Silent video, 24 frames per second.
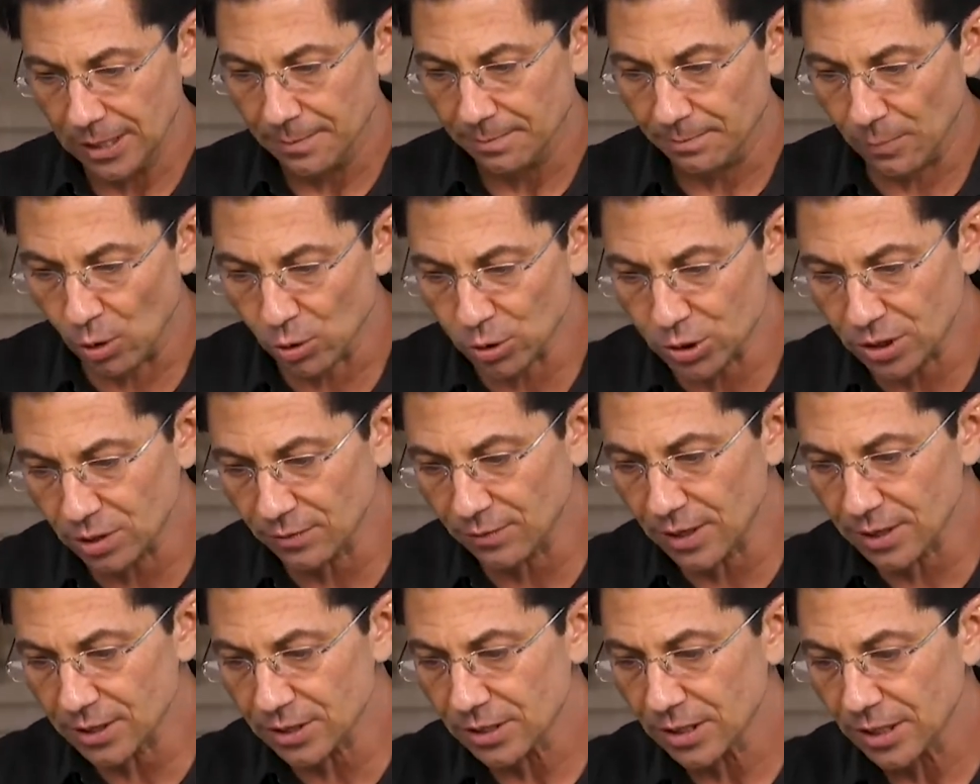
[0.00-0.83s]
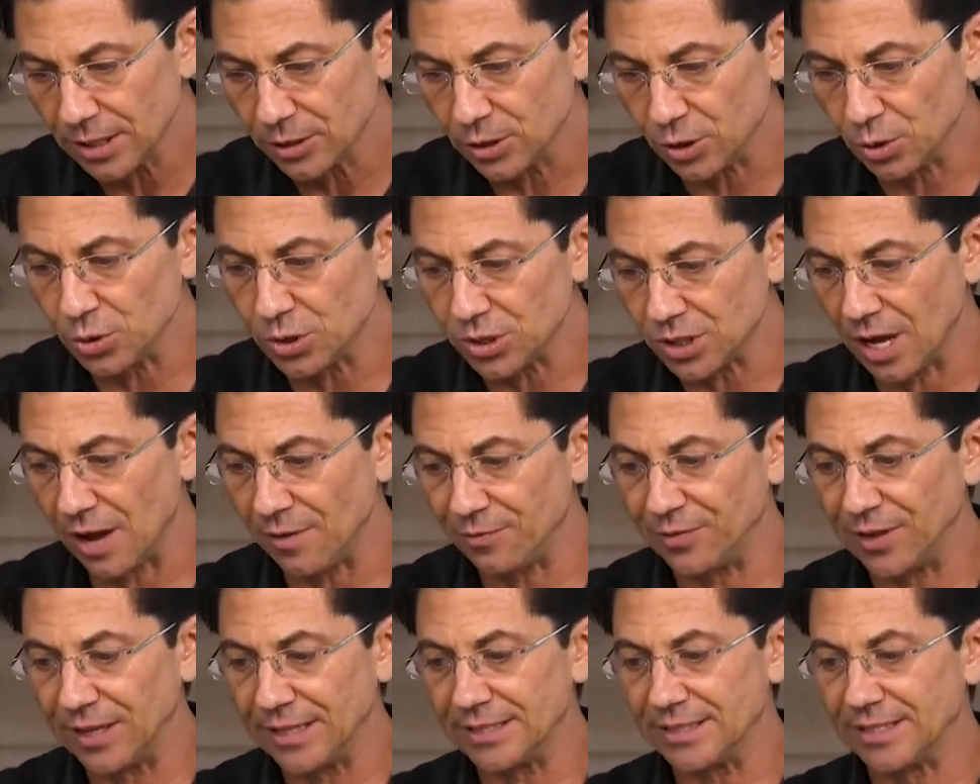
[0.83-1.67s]
Most of us do
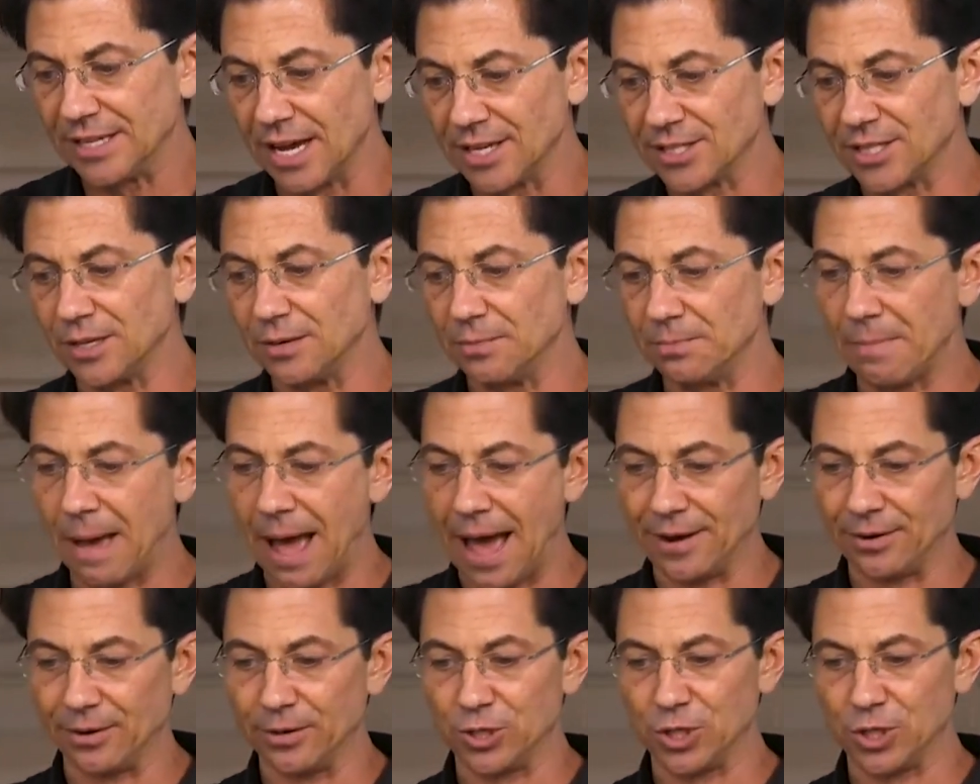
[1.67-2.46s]
stuff that doesn't matter.